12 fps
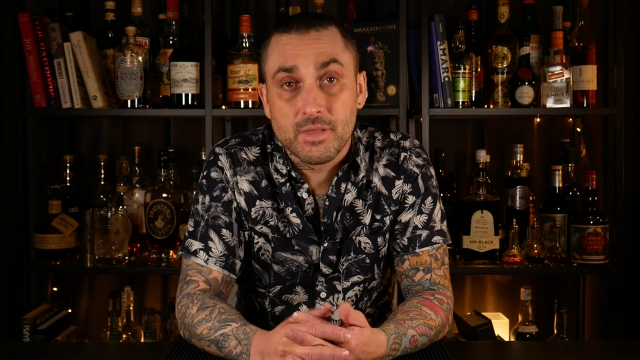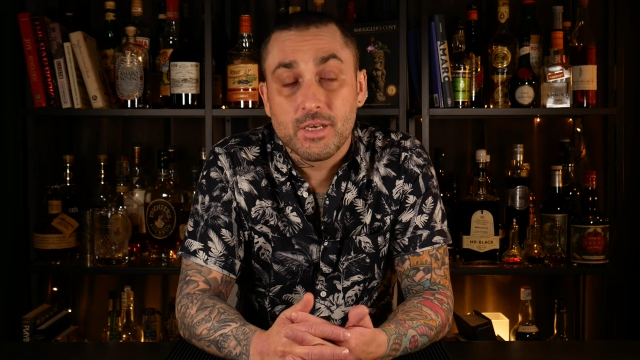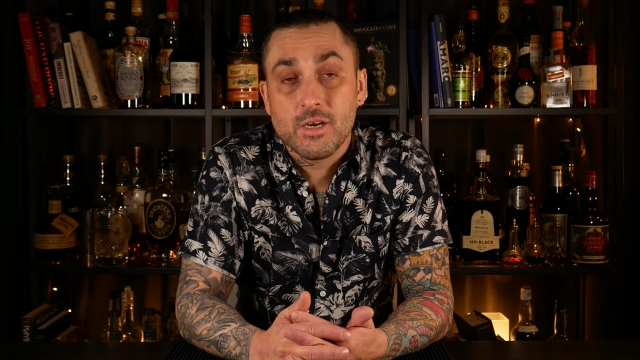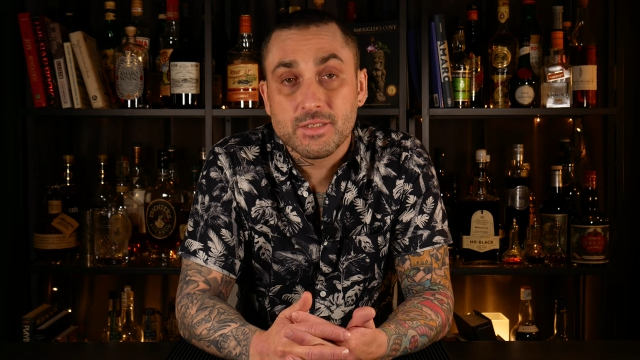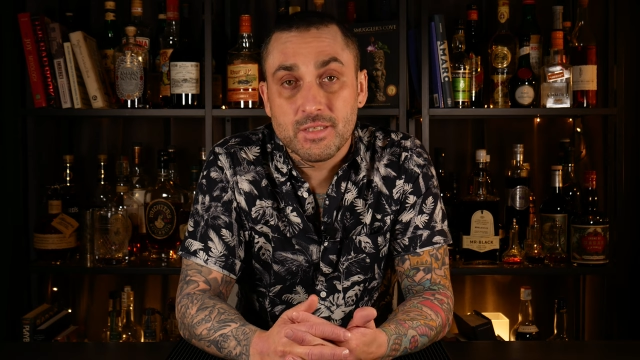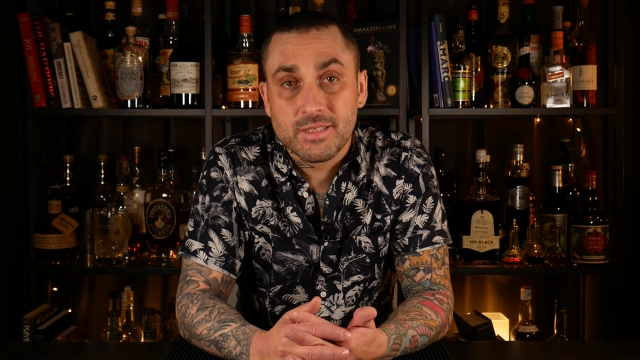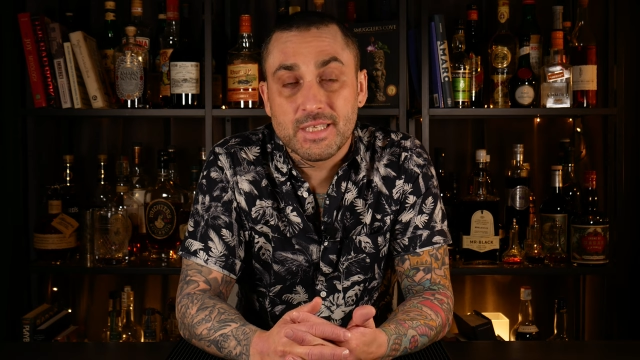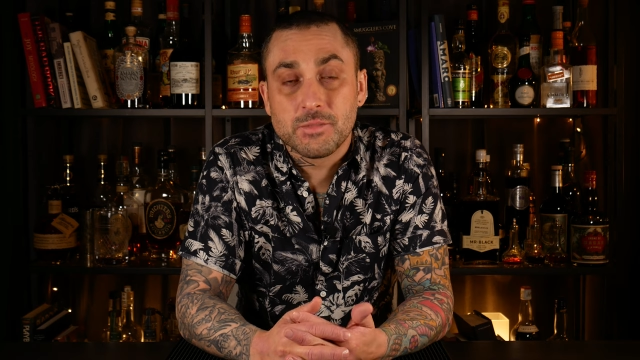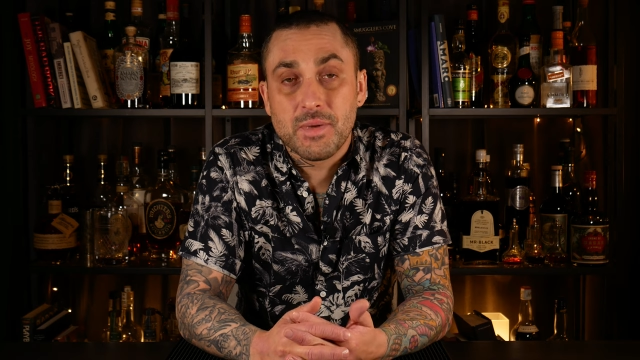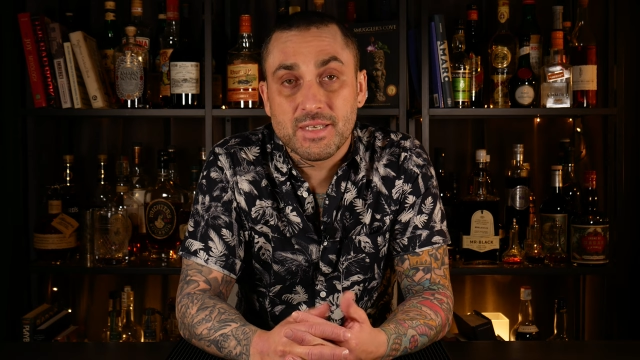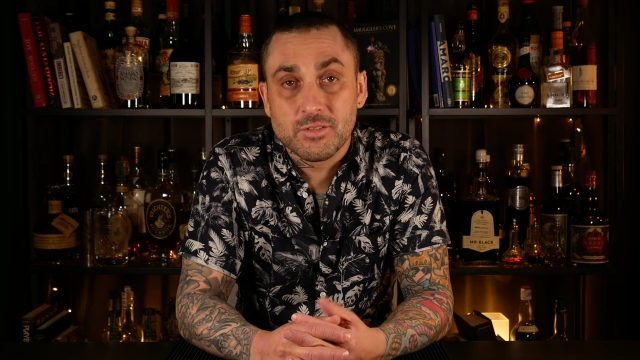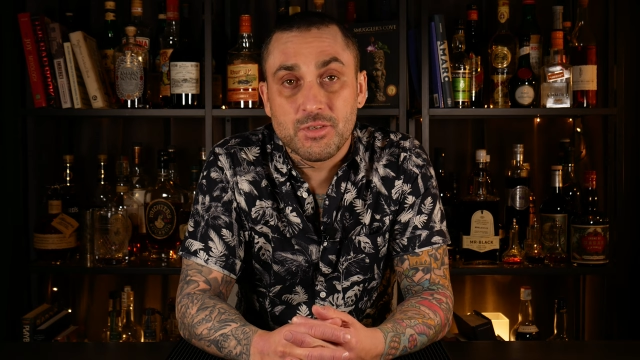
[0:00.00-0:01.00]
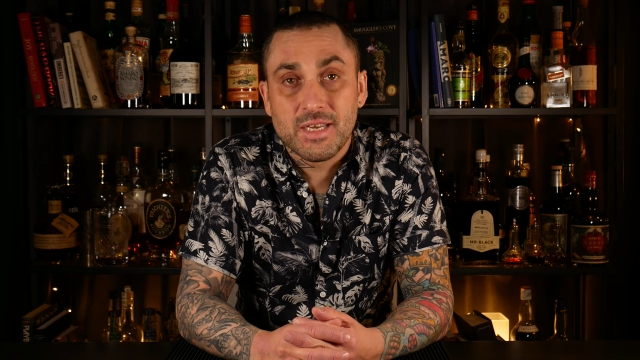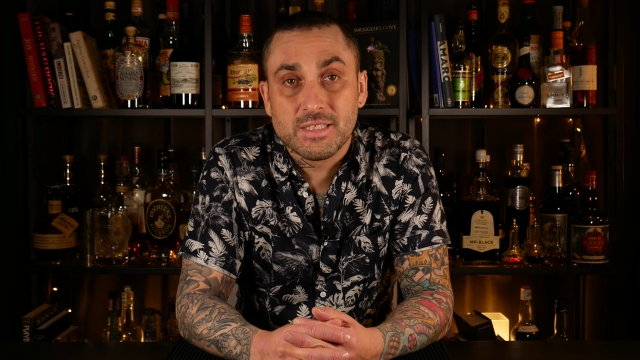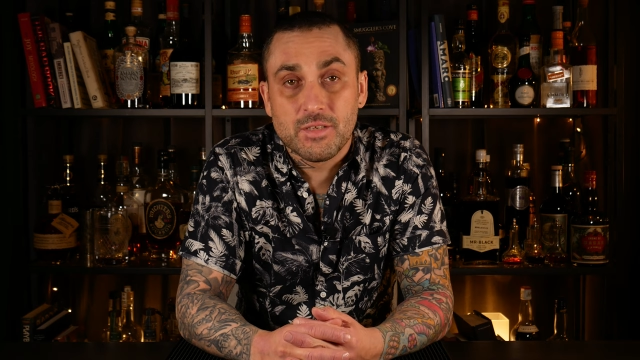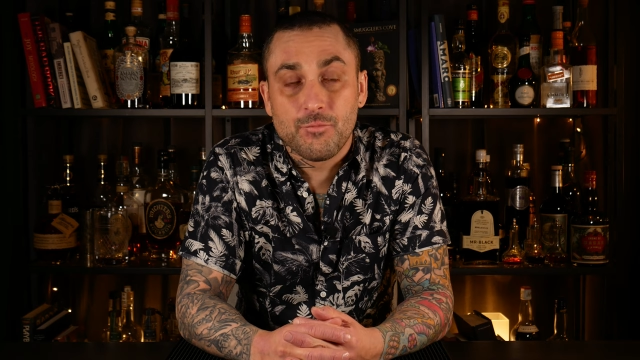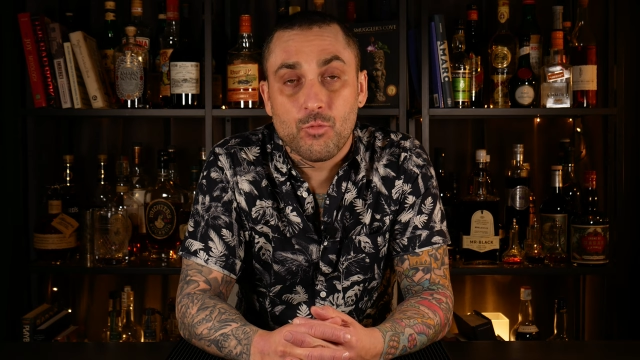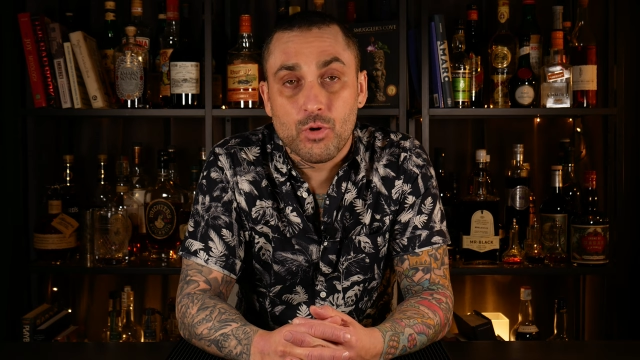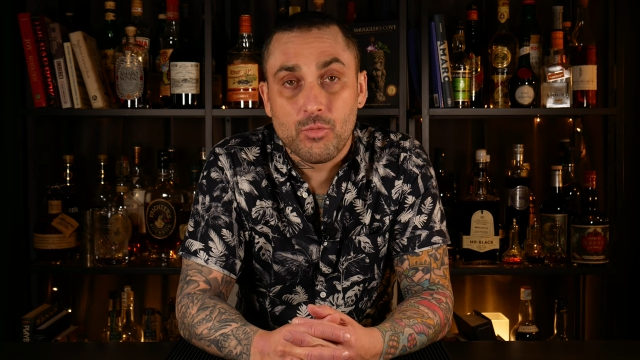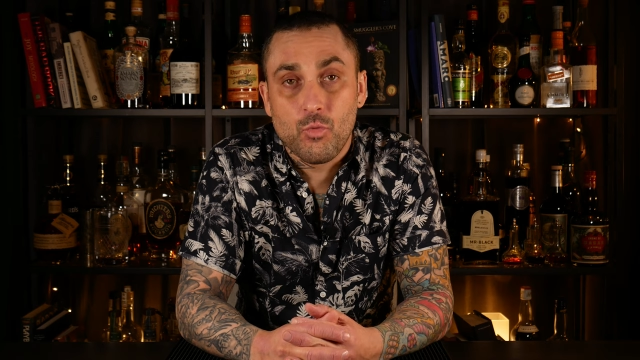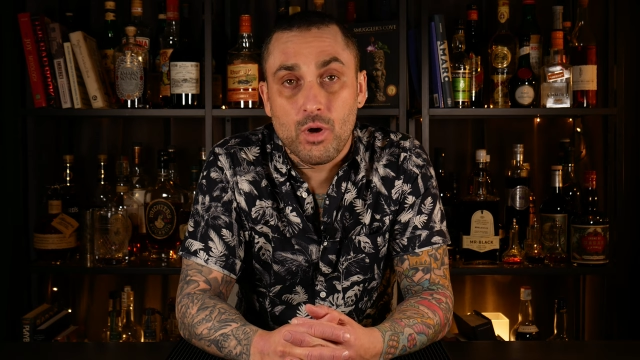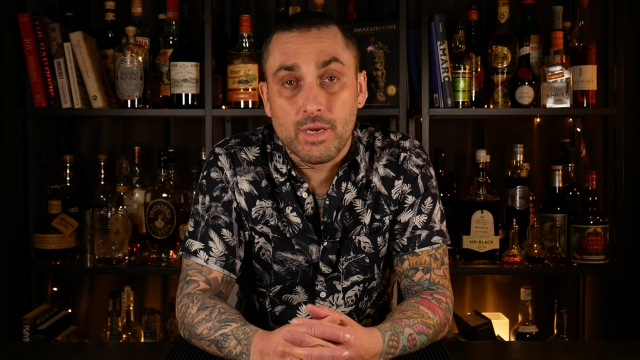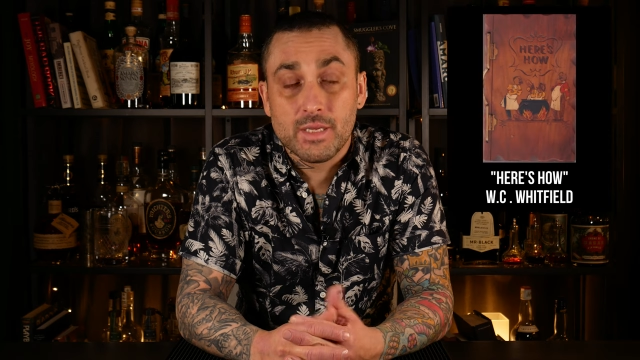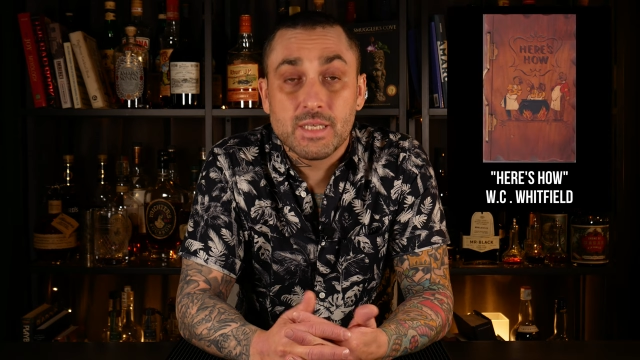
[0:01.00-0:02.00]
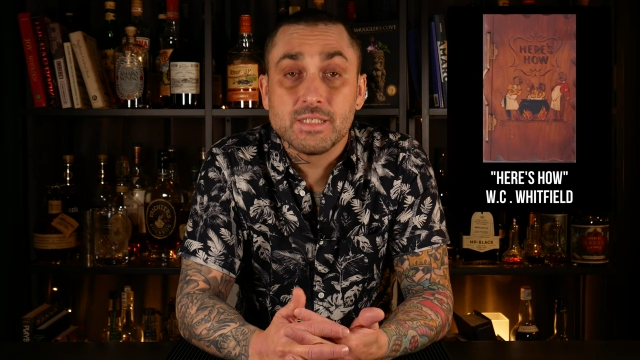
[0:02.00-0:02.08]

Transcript: The cocktail dates back to 1941 and